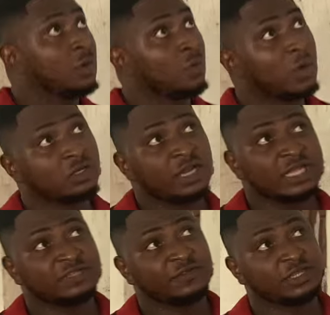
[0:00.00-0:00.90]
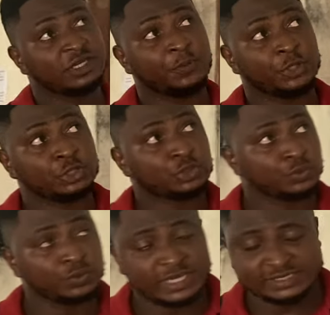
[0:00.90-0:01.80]
We're looking at the
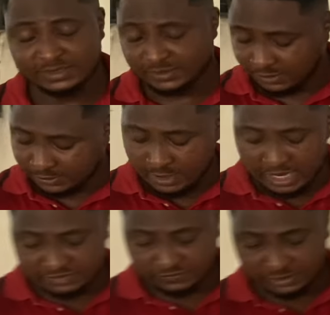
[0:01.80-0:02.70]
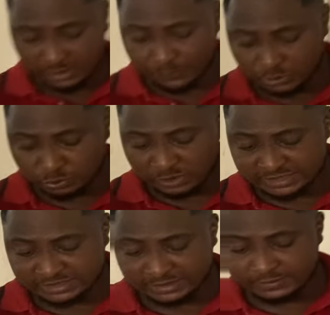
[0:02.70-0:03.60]
3.2 lesson 3, up to the 3.2
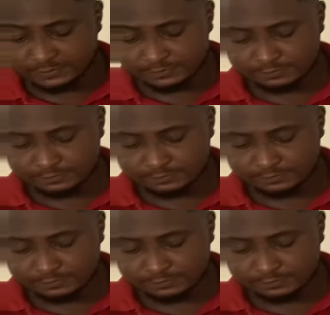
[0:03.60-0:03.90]
lesson.